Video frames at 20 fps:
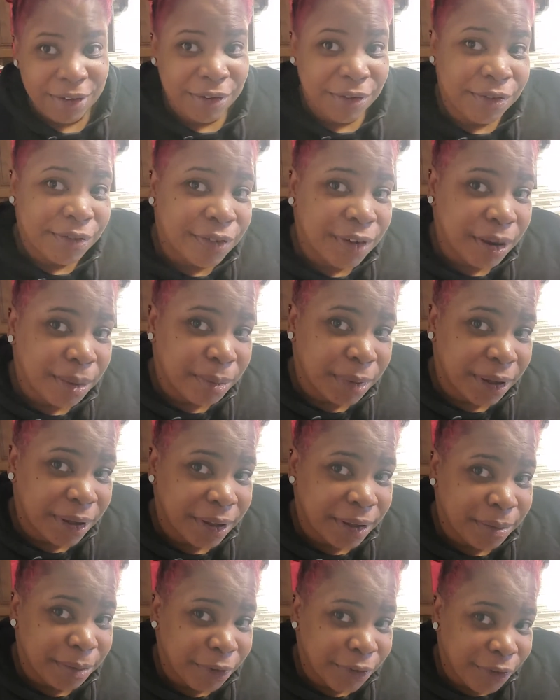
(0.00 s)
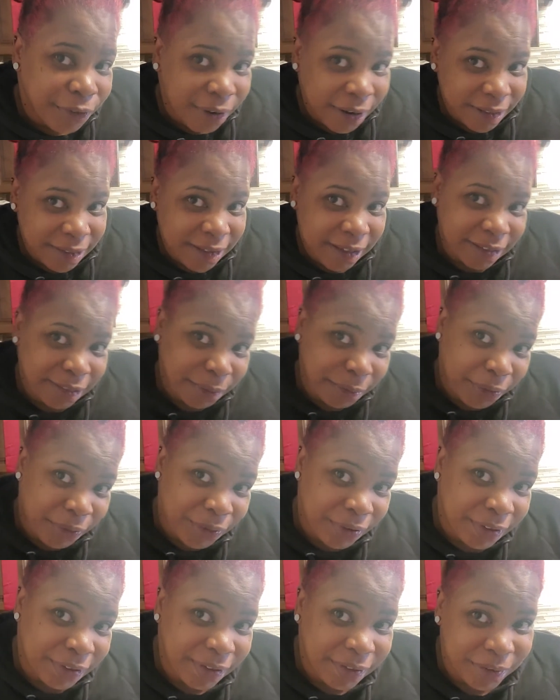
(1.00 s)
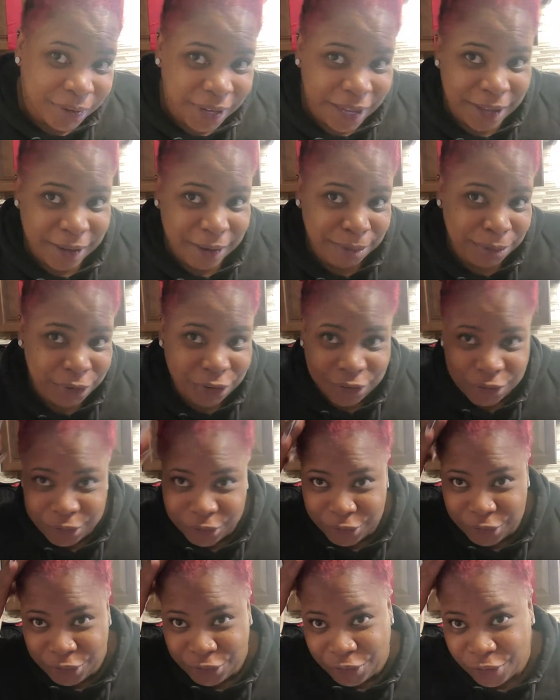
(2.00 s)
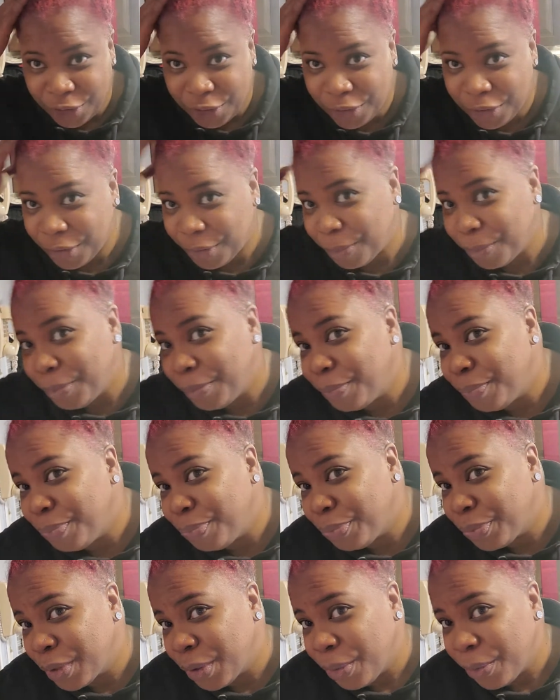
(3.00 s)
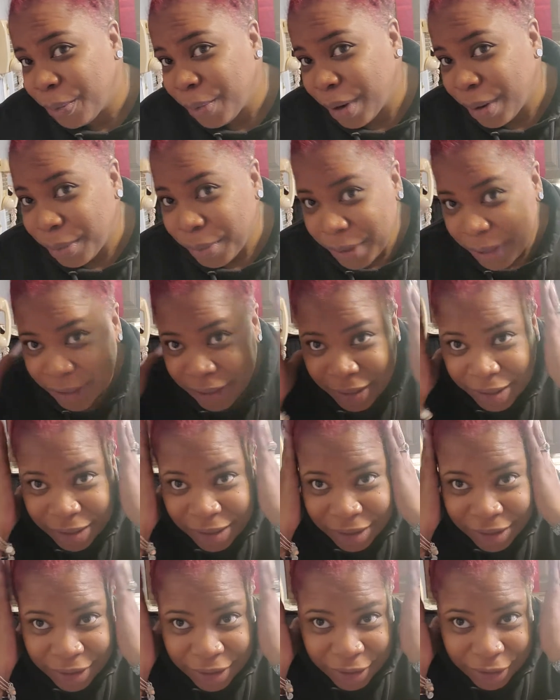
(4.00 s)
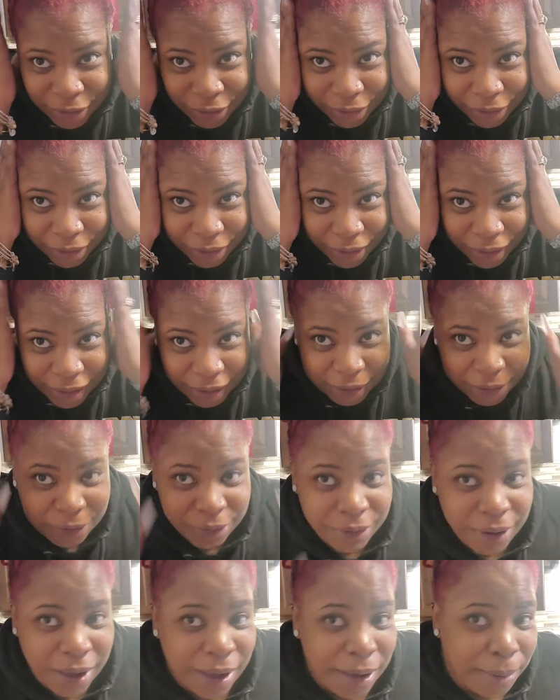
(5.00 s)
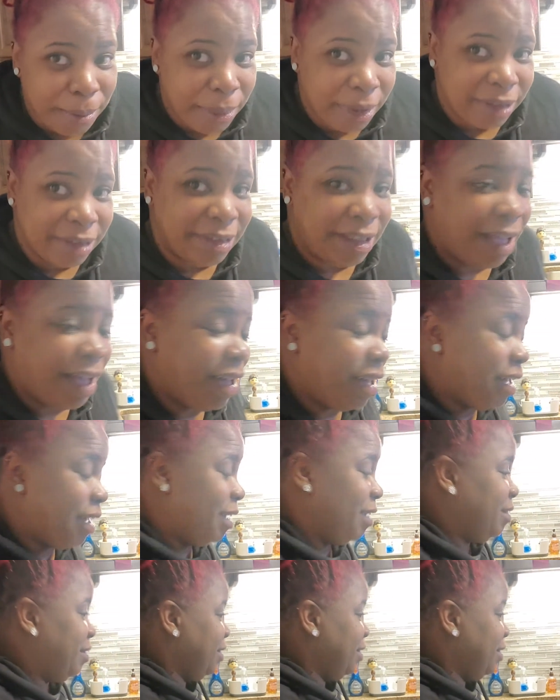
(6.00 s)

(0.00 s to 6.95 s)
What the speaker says: from the, before I take the ponytail down, I'm just going to show you where I grew out my side